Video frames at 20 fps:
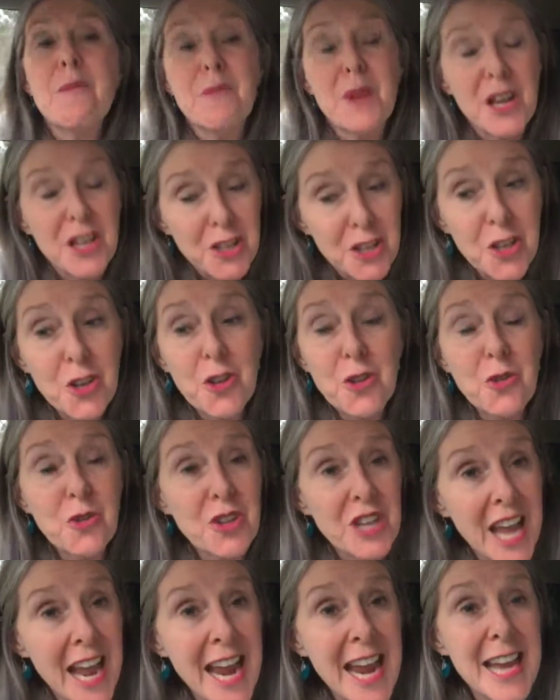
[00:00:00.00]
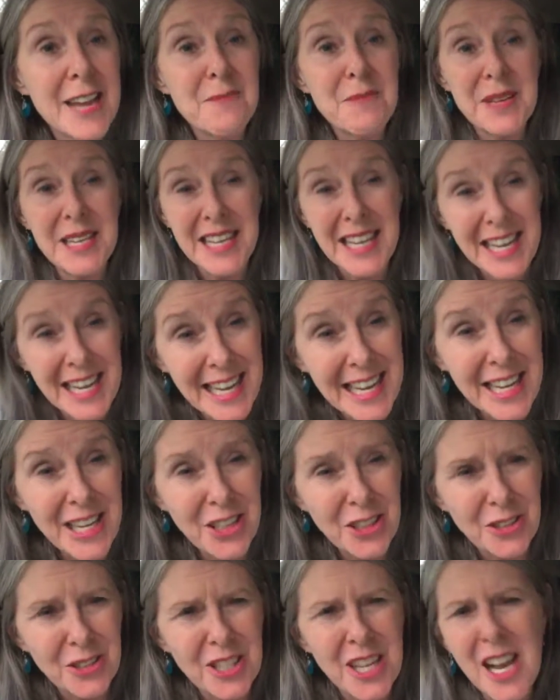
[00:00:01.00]
But you can be
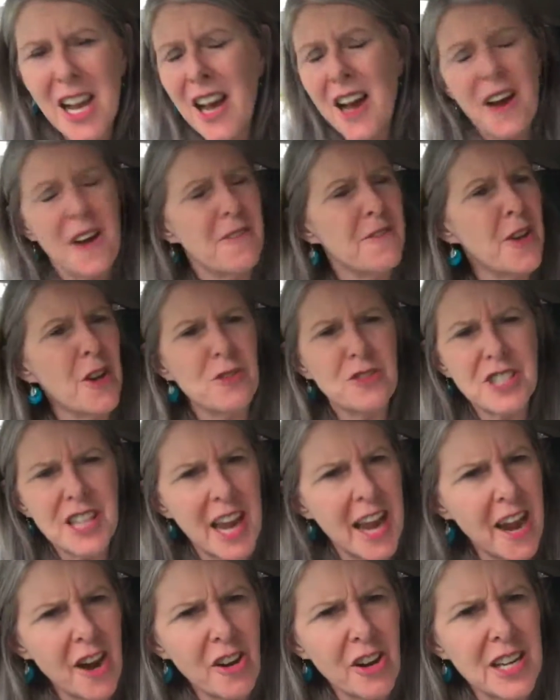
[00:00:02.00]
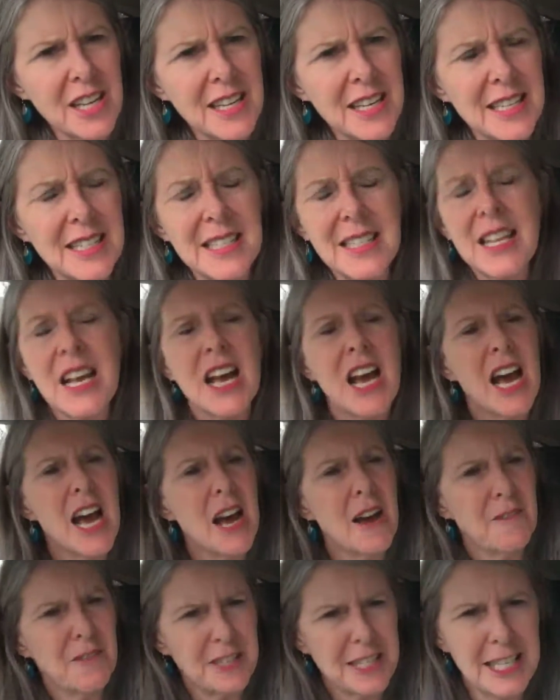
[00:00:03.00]
healed of those areas
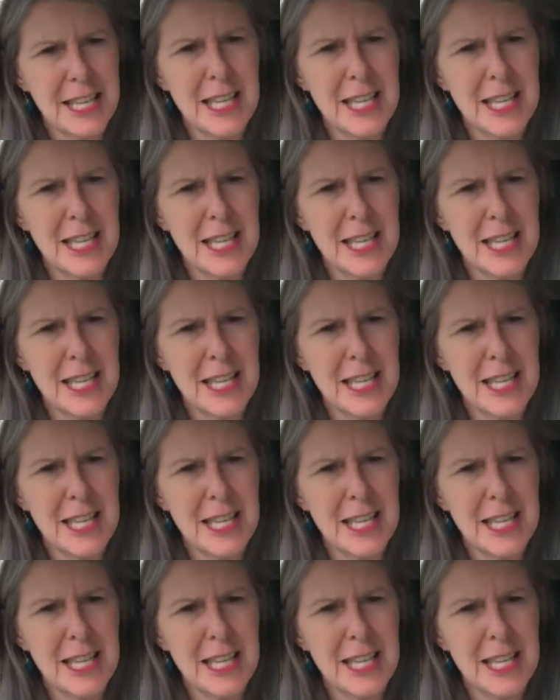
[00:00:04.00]
of